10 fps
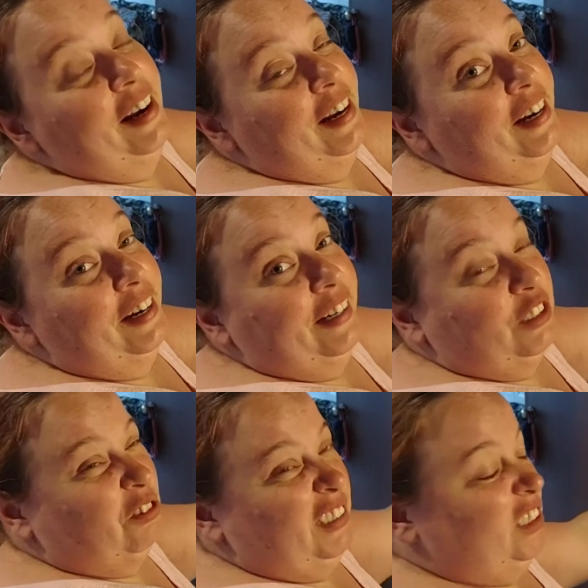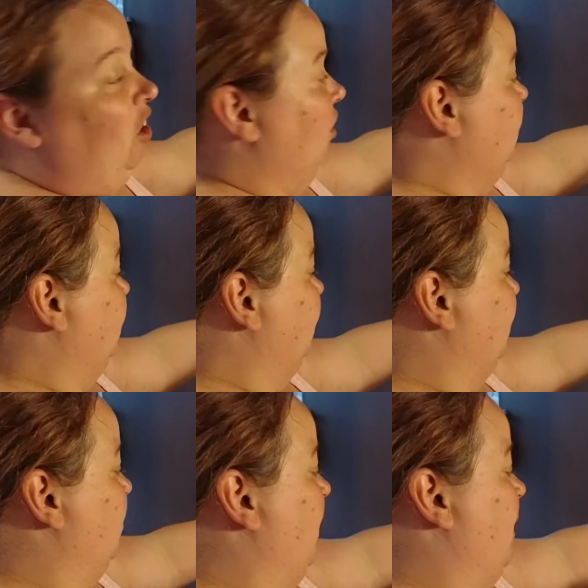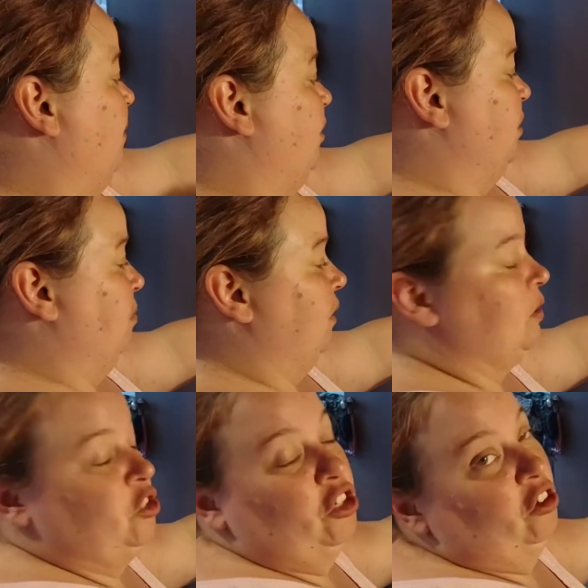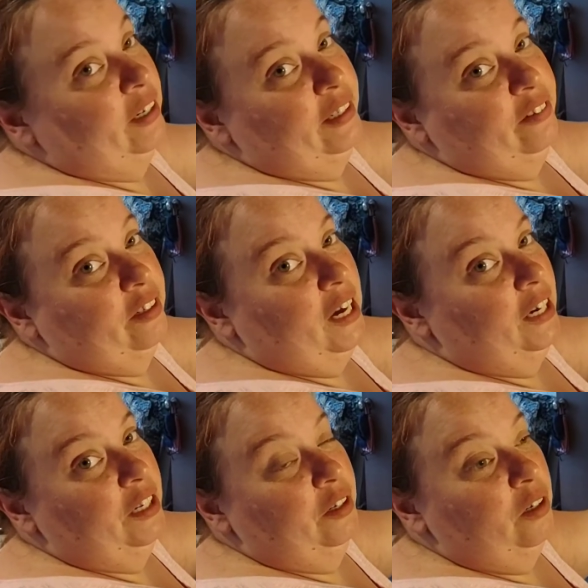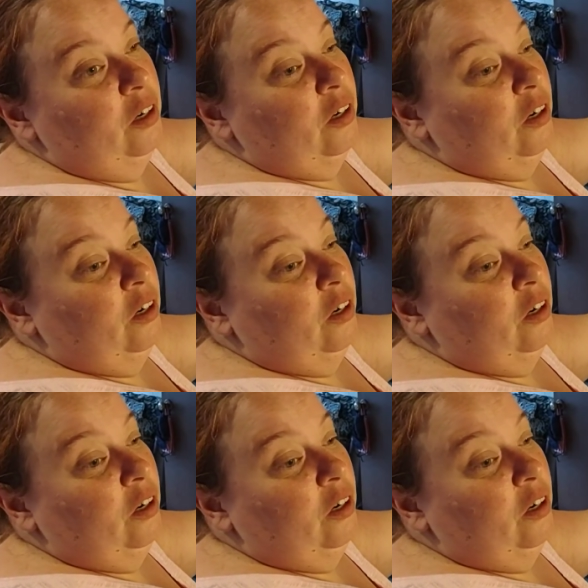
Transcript: and it's really tart, so I just put sugar in it to kind of